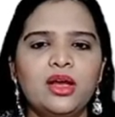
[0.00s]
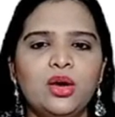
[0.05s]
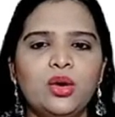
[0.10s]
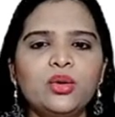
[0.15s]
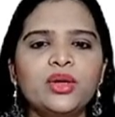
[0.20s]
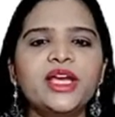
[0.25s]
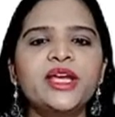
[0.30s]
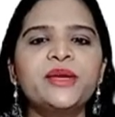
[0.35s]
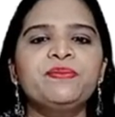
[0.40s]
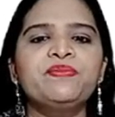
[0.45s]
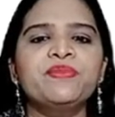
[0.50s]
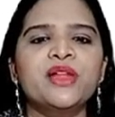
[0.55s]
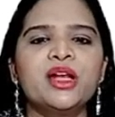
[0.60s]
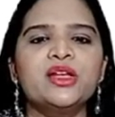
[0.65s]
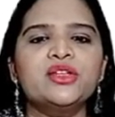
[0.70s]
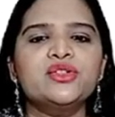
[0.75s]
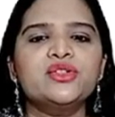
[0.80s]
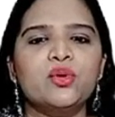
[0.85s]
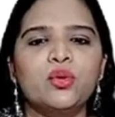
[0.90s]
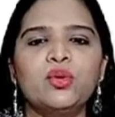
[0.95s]
Okay,
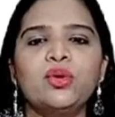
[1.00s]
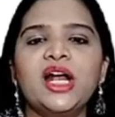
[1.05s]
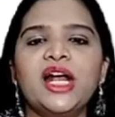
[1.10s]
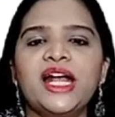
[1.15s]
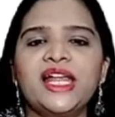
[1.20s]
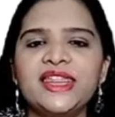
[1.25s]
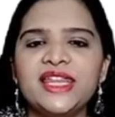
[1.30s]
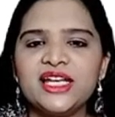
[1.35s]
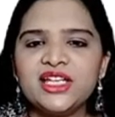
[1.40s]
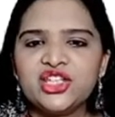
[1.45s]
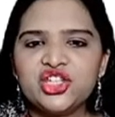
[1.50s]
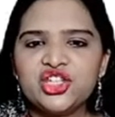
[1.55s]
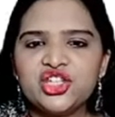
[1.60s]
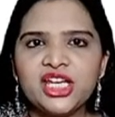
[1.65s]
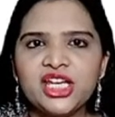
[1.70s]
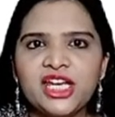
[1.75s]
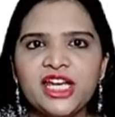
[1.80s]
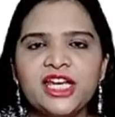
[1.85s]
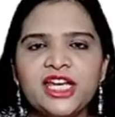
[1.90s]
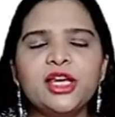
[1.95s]
so the
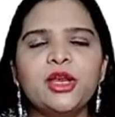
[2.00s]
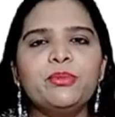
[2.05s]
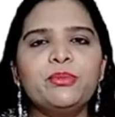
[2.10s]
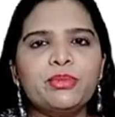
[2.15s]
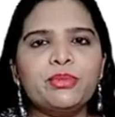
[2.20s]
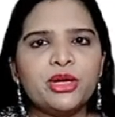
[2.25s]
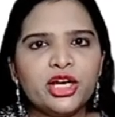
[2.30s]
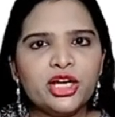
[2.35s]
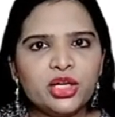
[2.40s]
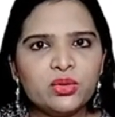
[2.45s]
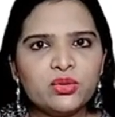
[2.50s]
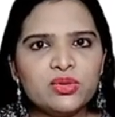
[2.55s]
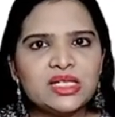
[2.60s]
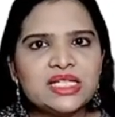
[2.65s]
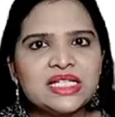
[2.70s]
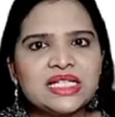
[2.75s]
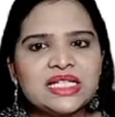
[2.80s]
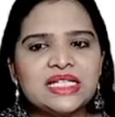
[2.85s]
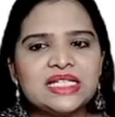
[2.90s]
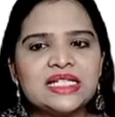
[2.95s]
gene
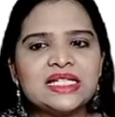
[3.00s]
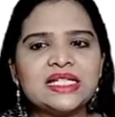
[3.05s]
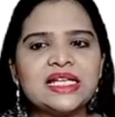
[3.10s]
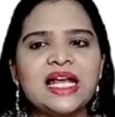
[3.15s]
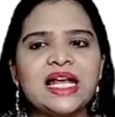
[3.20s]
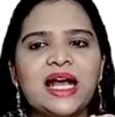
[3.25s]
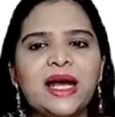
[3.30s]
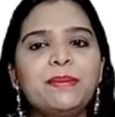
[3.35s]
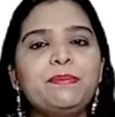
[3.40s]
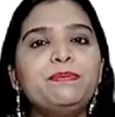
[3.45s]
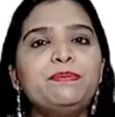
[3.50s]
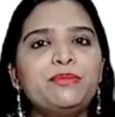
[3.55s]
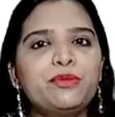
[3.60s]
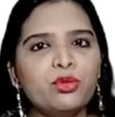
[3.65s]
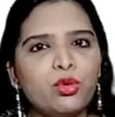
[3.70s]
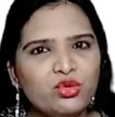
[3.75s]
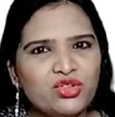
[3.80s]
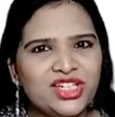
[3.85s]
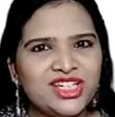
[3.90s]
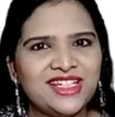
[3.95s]
produces a
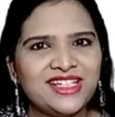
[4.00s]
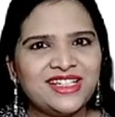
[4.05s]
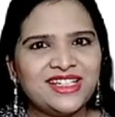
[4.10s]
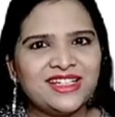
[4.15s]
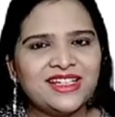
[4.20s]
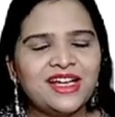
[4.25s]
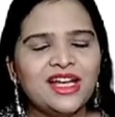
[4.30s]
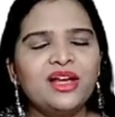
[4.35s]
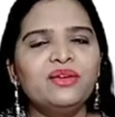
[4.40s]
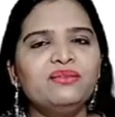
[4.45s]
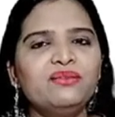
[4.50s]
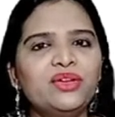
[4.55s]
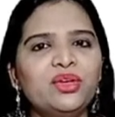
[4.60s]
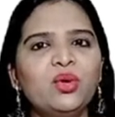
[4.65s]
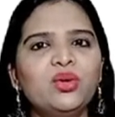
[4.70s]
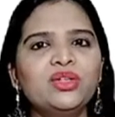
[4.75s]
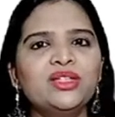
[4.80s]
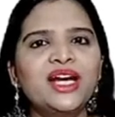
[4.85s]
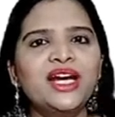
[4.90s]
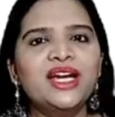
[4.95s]
protein. You
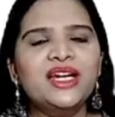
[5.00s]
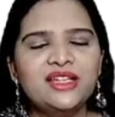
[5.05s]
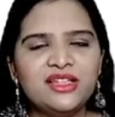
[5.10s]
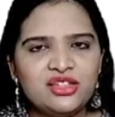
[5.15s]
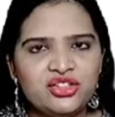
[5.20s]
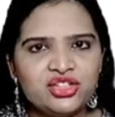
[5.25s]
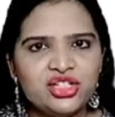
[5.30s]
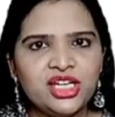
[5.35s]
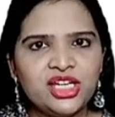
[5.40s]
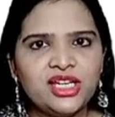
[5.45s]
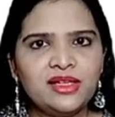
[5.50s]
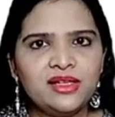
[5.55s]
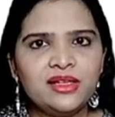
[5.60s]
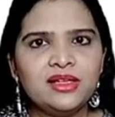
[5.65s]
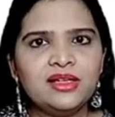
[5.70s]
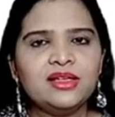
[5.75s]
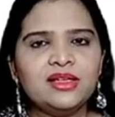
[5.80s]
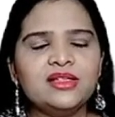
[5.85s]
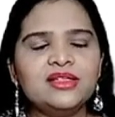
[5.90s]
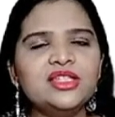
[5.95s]
know that gene,
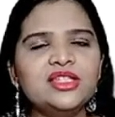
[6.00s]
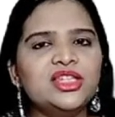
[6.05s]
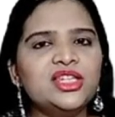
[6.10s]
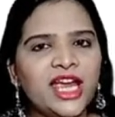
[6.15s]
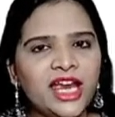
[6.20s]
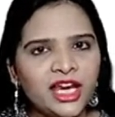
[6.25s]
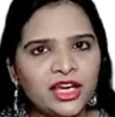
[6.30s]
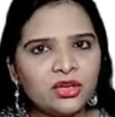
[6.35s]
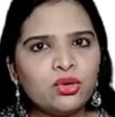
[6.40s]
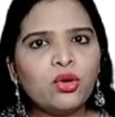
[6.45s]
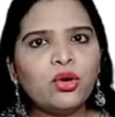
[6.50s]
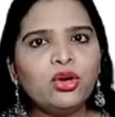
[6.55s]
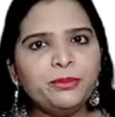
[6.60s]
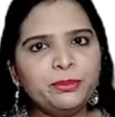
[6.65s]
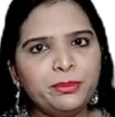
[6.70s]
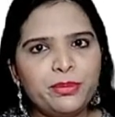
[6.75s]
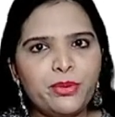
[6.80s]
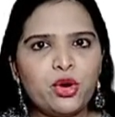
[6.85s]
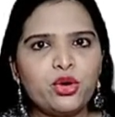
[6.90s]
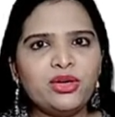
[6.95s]
they encode
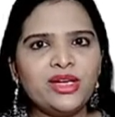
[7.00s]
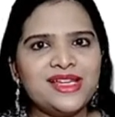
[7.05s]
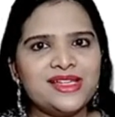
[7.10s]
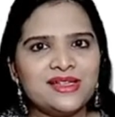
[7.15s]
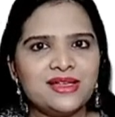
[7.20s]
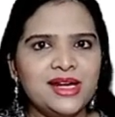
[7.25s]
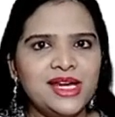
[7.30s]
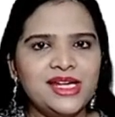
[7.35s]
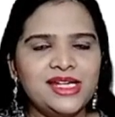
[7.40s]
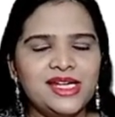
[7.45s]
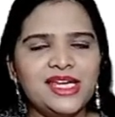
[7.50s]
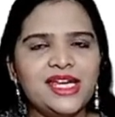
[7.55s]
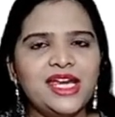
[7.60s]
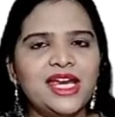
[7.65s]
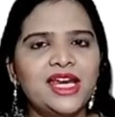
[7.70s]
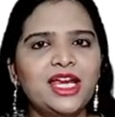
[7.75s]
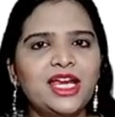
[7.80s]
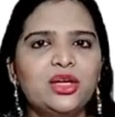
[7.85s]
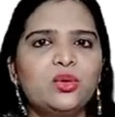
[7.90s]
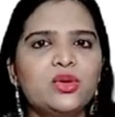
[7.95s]
proteins, right?
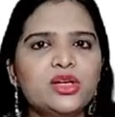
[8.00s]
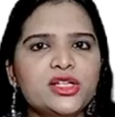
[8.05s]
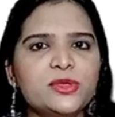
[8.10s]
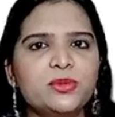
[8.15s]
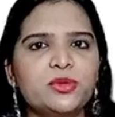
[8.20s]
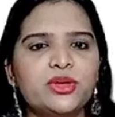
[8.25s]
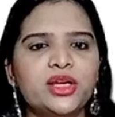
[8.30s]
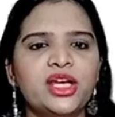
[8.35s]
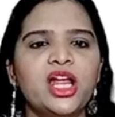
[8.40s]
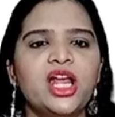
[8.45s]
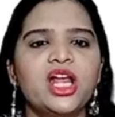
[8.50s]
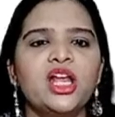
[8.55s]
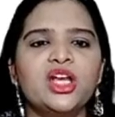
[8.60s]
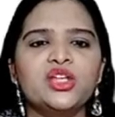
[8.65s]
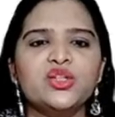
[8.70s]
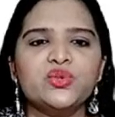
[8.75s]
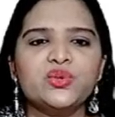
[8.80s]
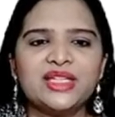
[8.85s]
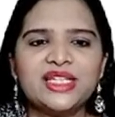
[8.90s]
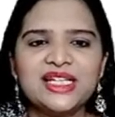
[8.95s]
DNA encodes protein.
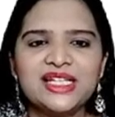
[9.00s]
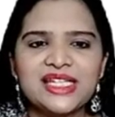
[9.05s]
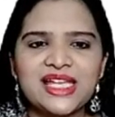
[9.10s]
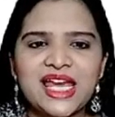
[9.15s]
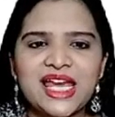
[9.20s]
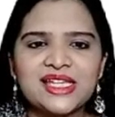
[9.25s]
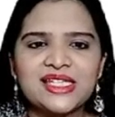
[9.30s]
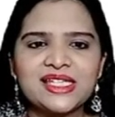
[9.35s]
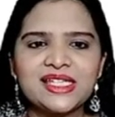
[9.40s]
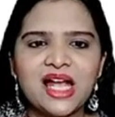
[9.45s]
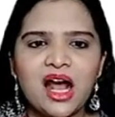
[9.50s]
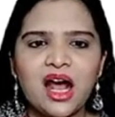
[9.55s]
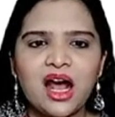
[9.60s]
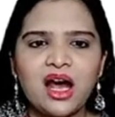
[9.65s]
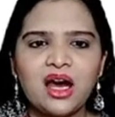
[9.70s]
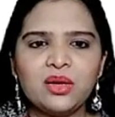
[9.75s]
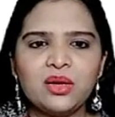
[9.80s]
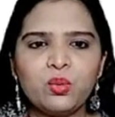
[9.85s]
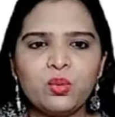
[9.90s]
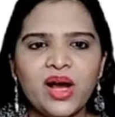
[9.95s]
So this
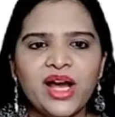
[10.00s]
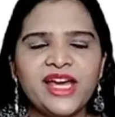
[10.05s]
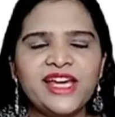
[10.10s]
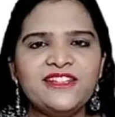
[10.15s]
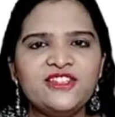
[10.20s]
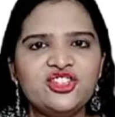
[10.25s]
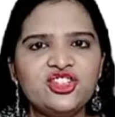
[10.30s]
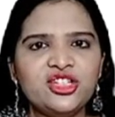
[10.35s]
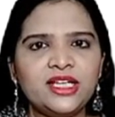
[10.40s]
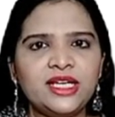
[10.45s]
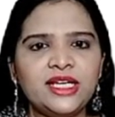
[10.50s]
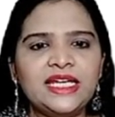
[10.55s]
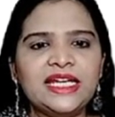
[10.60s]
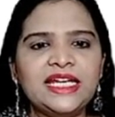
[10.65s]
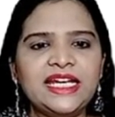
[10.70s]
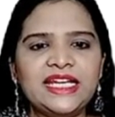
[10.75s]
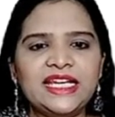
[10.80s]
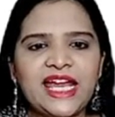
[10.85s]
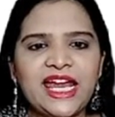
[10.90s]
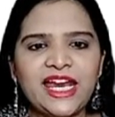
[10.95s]
SRY gene,
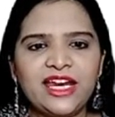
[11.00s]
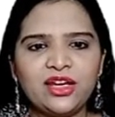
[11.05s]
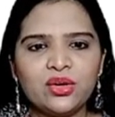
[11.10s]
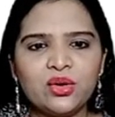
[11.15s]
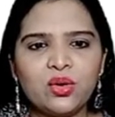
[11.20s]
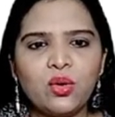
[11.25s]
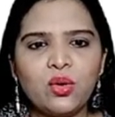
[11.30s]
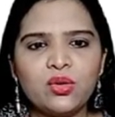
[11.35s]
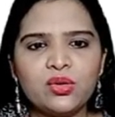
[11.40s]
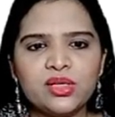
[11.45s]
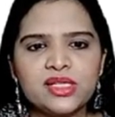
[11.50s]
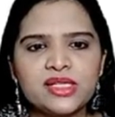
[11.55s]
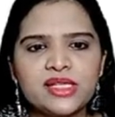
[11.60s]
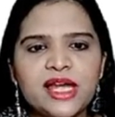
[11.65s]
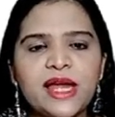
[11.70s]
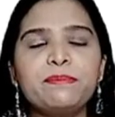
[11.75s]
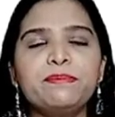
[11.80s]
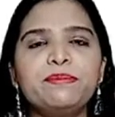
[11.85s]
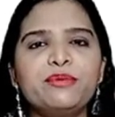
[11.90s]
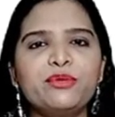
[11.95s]
it encodes a
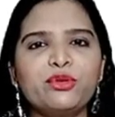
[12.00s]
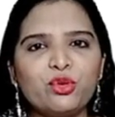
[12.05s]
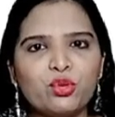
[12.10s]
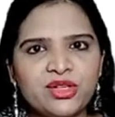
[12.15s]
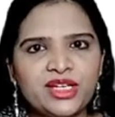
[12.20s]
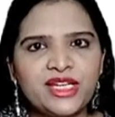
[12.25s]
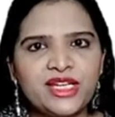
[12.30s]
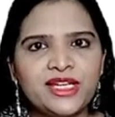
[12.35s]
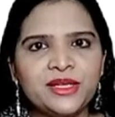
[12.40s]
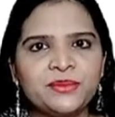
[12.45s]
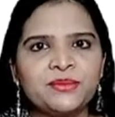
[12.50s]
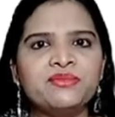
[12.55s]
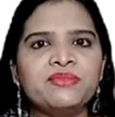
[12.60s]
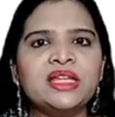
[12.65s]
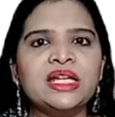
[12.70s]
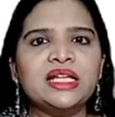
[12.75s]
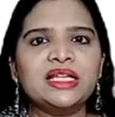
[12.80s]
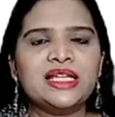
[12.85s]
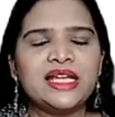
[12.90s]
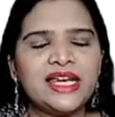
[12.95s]
protein.
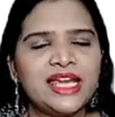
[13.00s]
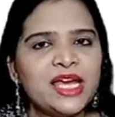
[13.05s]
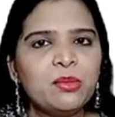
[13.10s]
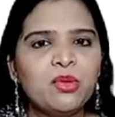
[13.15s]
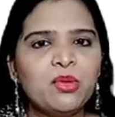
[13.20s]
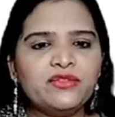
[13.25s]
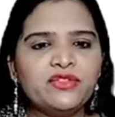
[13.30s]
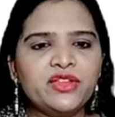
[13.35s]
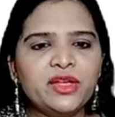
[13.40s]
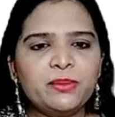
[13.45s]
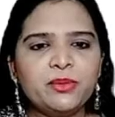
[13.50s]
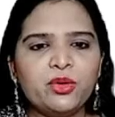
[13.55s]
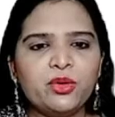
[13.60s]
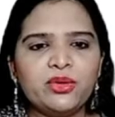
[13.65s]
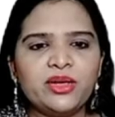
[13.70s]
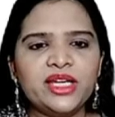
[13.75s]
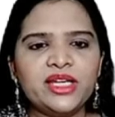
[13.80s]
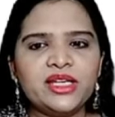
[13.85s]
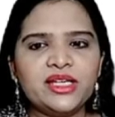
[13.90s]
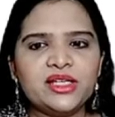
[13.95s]
The name of the
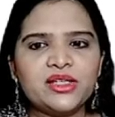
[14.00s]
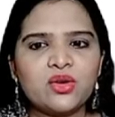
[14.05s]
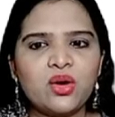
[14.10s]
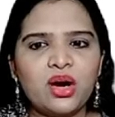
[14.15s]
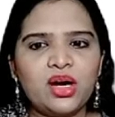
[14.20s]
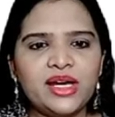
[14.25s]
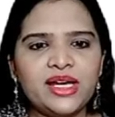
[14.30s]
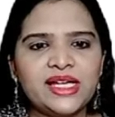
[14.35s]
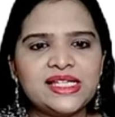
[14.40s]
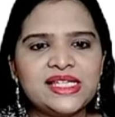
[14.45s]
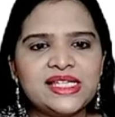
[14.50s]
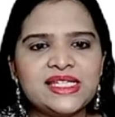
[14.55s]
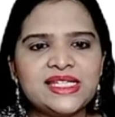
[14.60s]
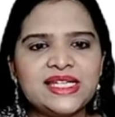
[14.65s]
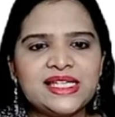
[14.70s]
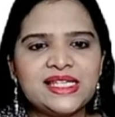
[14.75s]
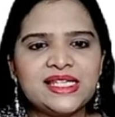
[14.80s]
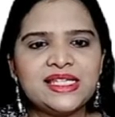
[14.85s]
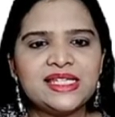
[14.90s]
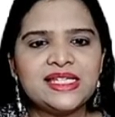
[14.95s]
protein is called as
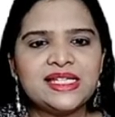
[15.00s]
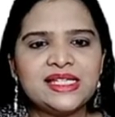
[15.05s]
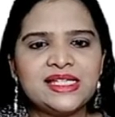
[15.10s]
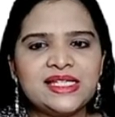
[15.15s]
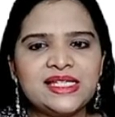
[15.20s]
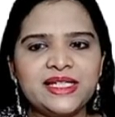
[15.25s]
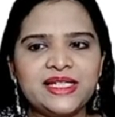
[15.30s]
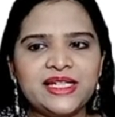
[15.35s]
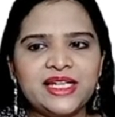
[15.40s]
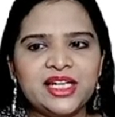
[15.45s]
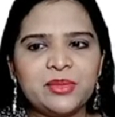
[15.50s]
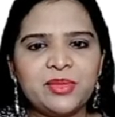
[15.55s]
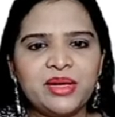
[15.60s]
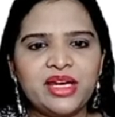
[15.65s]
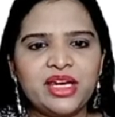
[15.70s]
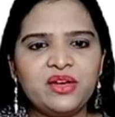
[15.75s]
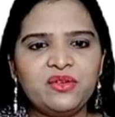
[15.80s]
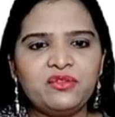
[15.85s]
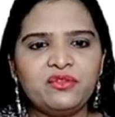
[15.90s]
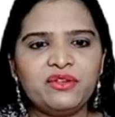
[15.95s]
testis
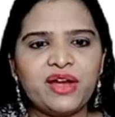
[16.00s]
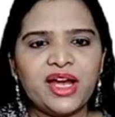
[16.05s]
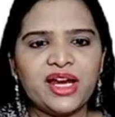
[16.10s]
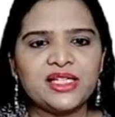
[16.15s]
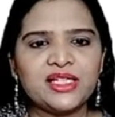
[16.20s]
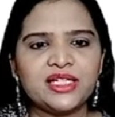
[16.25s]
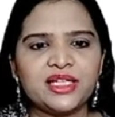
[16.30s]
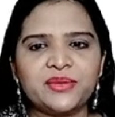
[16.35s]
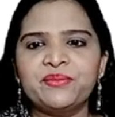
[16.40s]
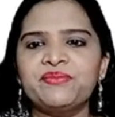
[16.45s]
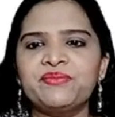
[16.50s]
determining factor.